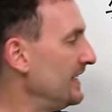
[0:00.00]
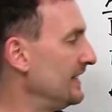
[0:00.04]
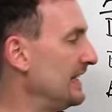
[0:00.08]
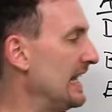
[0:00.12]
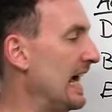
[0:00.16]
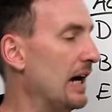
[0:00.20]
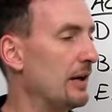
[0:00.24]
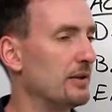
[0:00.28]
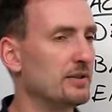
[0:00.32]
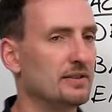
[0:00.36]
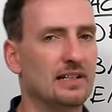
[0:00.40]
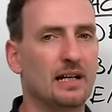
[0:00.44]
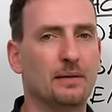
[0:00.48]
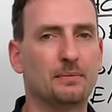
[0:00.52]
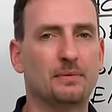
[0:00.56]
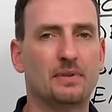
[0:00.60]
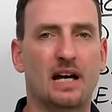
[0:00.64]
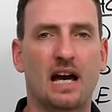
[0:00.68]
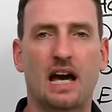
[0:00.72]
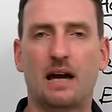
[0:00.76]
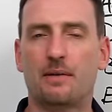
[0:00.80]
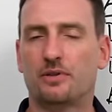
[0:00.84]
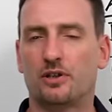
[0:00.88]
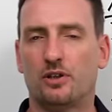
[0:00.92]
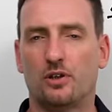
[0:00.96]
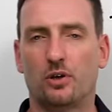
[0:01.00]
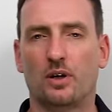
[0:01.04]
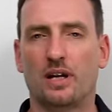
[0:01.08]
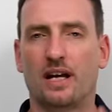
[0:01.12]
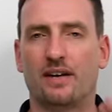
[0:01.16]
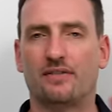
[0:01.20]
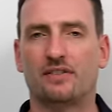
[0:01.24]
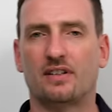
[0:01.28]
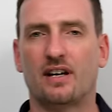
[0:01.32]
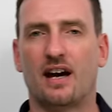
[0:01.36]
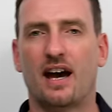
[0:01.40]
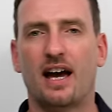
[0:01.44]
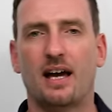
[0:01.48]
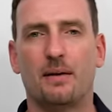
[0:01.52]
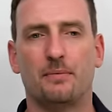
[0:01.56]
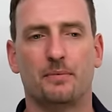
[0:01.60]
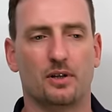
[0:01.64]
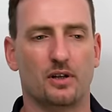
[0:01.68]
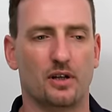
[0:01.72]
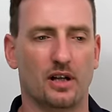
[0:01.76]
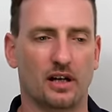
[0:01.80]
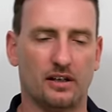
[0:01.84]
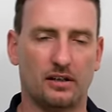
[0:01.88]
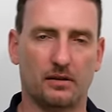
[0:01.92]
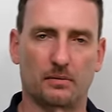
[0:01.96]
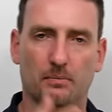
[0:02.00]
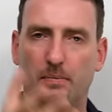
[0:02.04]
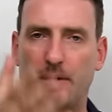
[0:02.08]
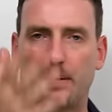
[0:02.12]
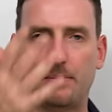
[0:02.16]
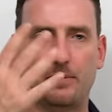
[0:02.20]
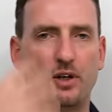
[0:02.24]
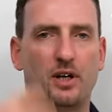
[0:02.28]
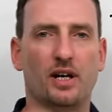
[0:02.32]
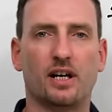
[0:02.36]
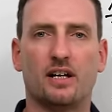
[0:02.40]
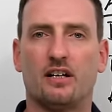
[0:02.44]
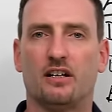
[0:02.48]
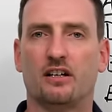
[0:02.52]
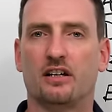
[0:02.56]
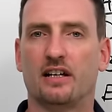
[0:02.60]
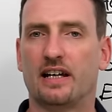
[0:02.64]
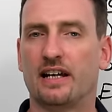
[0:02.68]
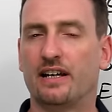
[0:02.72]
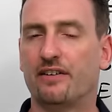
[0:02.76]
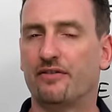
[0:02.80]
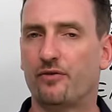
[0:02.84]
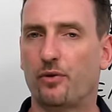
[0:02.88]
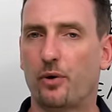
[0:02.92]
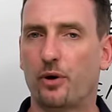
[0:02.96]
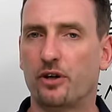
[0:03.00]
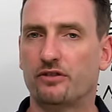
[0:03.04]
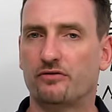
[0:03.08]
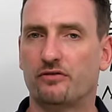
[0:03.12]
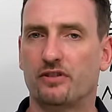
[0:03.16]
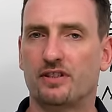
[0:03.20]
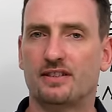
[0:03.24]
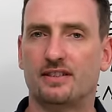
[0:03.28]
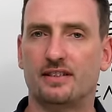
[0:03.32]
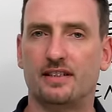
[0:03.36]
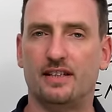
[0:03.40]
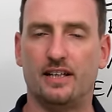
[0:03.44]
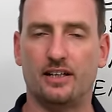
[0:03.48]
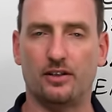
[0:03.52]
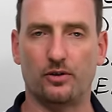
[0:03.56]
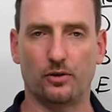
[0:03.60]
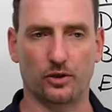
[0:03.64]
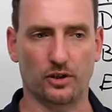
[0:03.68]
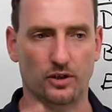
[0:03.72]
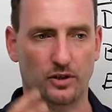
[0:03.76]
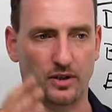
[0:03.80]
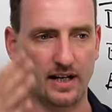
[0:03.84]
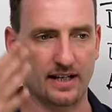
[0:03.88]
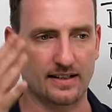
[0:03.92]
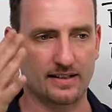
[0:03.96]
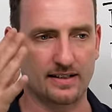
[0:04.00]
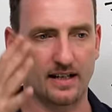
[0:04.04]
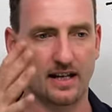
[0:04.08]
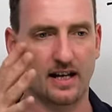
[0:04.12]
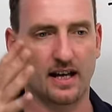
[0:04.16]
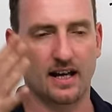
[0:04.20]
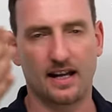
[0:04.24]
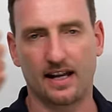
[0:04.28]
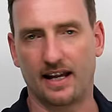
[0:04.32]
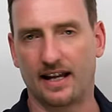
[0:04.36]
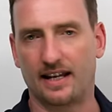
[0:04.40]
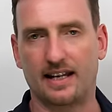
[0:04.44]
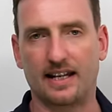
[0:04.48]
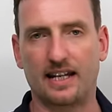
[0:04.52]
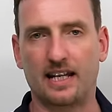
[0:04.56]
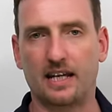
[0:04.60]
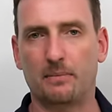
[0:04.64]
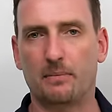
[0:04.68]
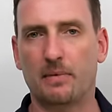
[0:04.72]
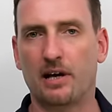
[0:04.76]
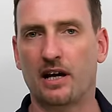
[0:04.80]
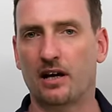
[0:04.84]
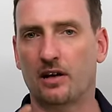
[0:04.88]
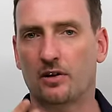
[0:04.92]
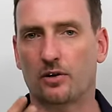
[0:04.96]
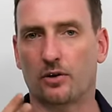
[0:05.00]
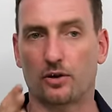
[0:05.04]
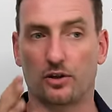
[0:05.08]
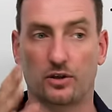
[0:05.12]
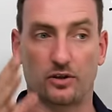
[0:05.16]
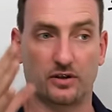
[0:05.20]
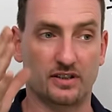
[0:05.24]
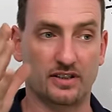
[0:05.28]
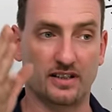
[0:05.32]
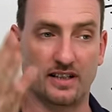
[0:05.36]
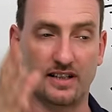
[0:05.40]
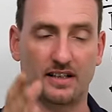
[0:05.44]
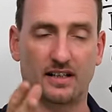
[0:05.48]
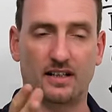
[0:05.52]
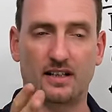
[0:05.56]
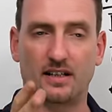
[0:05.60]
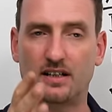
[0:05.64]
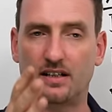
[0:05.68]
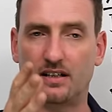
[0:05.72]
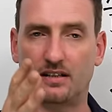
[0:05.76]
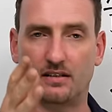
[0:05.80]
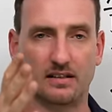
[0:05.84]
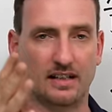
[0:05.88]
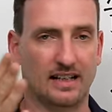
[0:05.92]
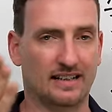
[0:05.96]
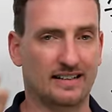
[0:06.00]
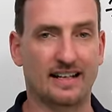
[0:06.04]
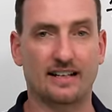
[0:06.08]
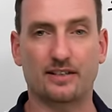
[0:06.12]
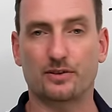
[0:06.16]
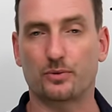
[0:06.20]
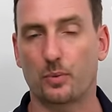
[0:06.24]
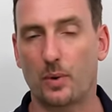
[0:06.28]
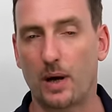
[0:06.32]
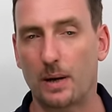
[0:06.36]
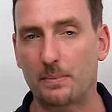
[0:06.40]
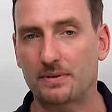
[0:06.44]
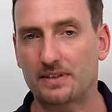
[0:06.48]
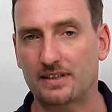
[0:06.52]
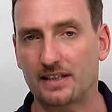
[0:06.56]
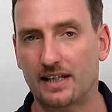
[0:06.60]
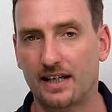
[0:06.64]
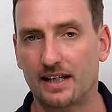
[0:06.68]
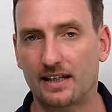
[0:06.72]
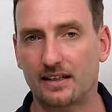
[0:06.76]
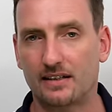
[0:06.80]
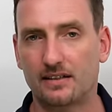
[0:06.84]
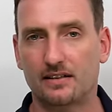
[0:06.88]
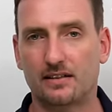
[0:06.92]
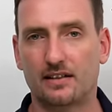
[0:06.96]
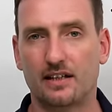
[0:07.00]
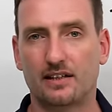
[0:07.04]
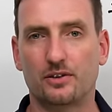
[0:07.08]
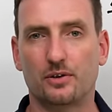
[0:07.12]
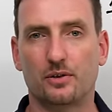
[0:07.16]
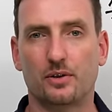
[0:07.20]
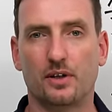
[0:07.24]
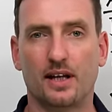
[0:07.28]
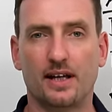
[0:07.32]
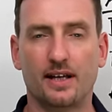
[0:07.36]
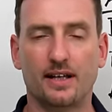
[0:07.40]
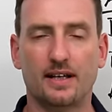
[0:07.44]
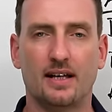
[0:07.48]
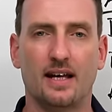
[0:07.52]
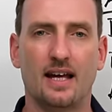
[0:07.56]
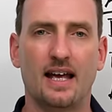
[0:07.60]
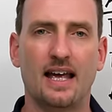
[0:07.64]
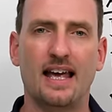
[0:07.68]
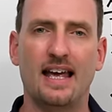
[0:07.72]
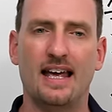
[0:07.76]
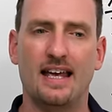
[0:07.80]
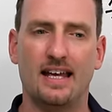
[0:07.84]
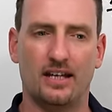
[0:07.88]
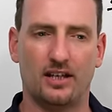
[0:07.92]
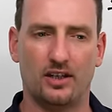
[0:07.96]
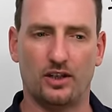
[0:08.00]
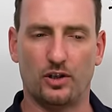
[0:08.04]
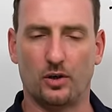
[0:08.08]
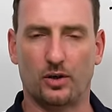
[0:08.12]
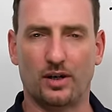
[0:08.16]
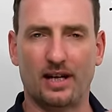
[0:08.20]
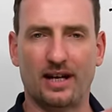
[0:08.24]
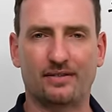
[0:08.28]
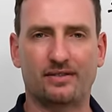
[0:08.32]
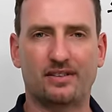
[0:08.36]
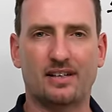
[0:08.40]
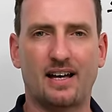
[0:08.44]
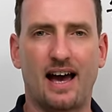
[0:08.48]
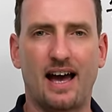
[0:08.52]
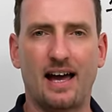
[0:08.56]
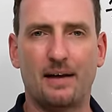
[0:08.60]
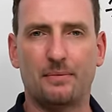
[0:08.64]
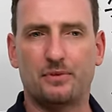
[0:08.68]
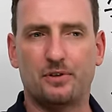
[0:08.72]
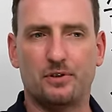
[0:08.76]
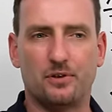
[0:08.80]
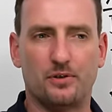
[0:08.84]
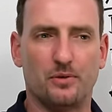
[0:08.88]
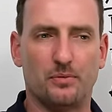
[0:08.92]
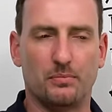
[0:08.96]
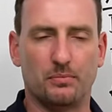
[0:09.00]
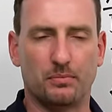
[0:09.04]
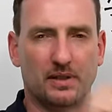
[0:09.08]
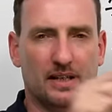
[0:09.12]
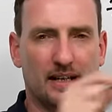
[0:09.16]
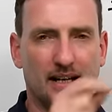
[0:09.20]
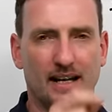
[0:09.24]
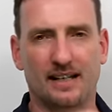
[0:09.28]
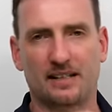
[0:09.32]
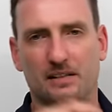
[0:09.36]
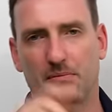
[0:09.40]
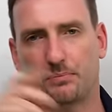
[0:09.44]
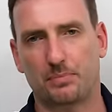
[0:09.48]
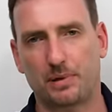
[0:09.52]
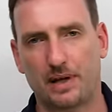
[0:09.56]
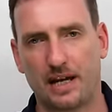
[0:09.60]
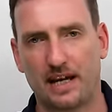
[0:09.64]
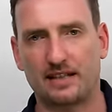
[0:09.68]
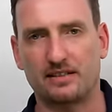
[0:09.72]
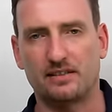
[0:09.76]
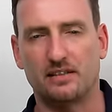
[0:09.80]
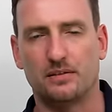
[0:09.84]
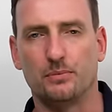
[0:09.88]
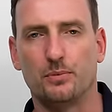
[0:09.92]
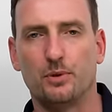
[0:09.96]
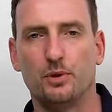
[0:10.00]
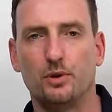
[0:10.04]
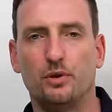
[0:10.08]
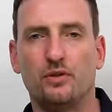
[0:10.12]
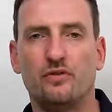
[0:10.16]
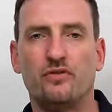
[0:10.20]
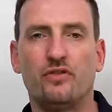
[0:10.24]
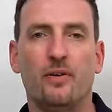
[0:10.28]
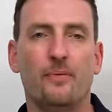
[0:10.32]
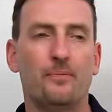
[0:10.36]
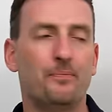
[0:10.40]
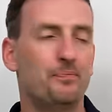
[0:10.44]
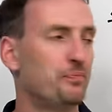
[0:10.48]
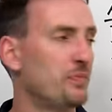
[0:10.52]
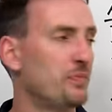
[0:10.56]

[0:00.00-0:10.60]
Now, sometimes you don't have time, maybe you get an invoice receipt or you get an email or you see a nice website that you like. You don't have time to cut and paste and move.